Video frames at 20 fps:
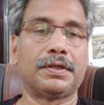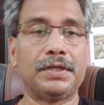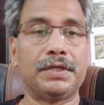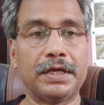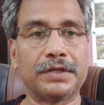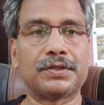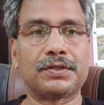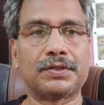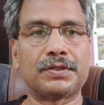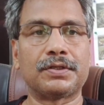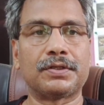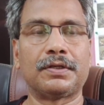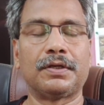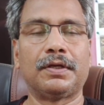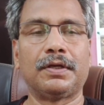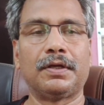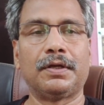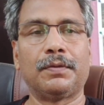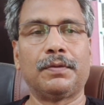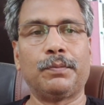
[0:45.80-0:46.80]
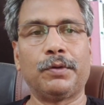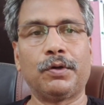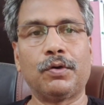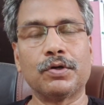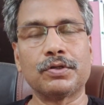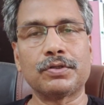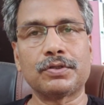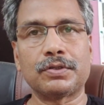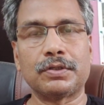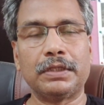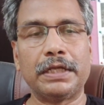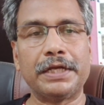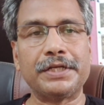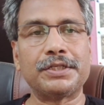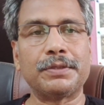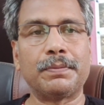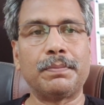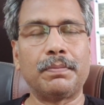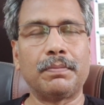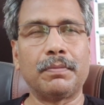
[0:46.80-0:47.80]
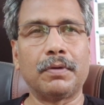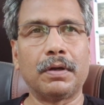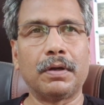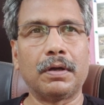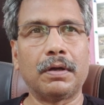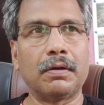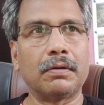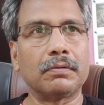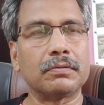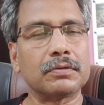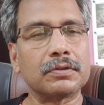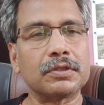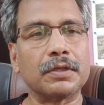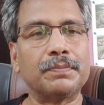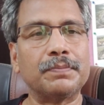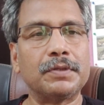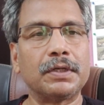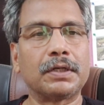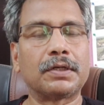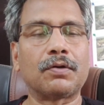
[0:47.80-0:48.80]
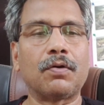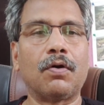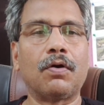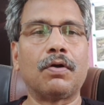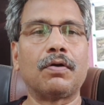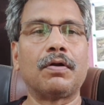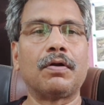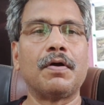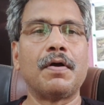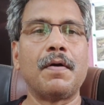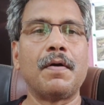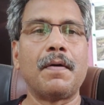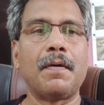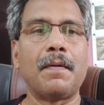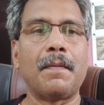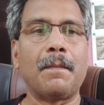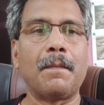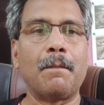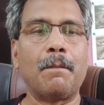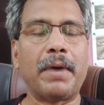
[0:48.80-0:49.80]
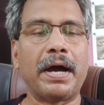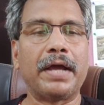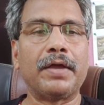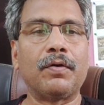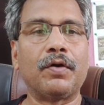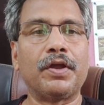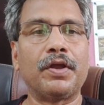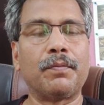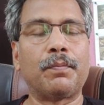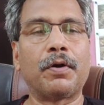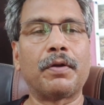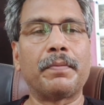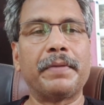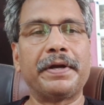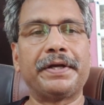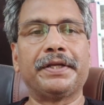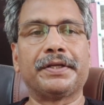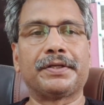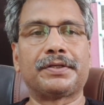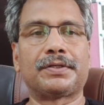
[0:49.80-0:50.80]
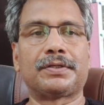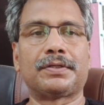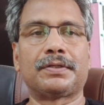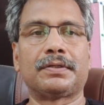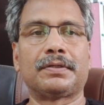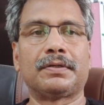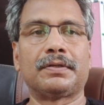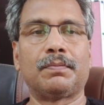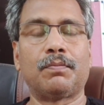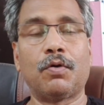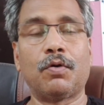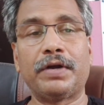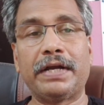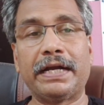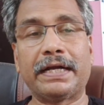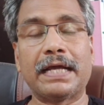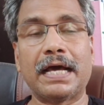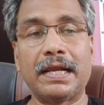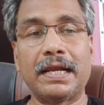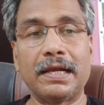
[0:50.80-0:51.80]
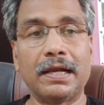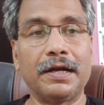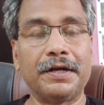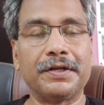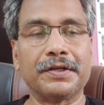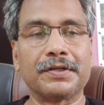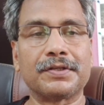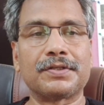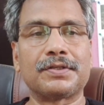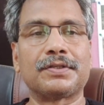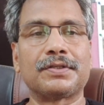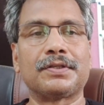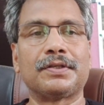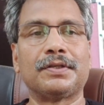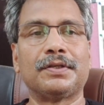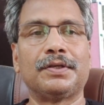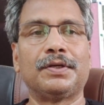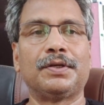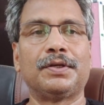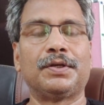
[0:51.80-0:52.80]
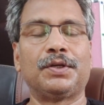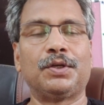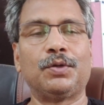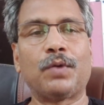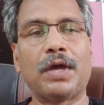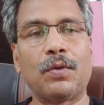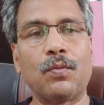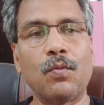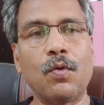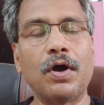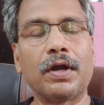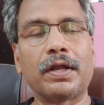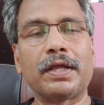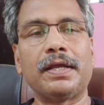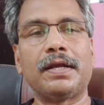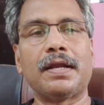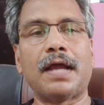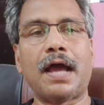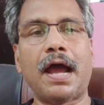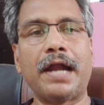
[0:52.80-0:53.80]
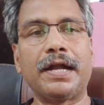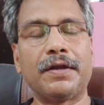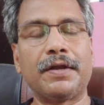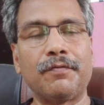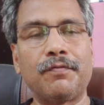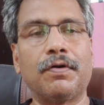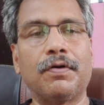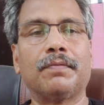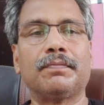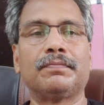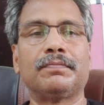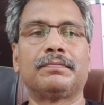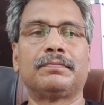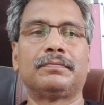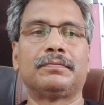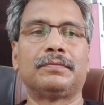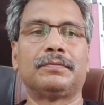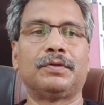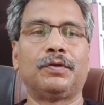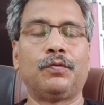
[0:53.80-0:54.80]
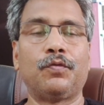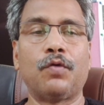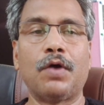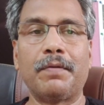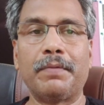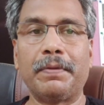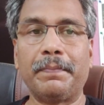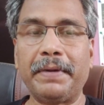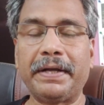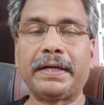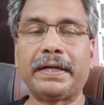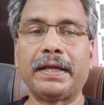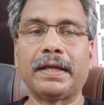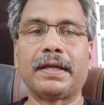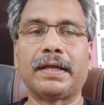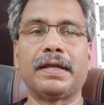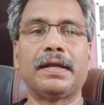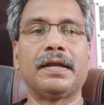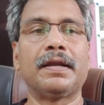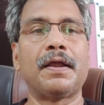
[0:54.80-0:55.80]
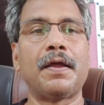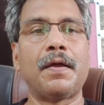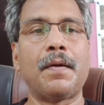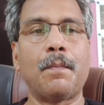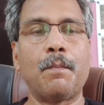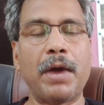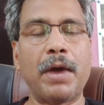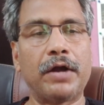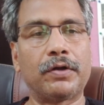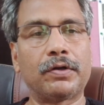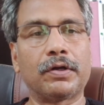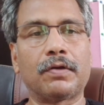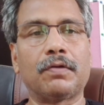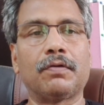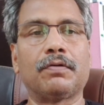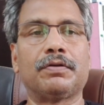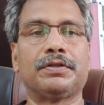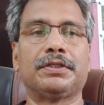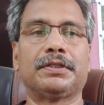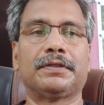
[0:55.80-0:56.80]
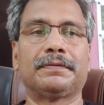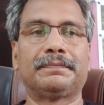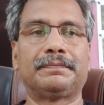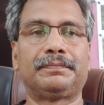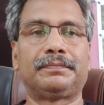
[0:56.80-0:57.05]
Yes, because there is a subject called bioinformatics for data analytics. You can work in IT firm if you have a BTech in biotechnology.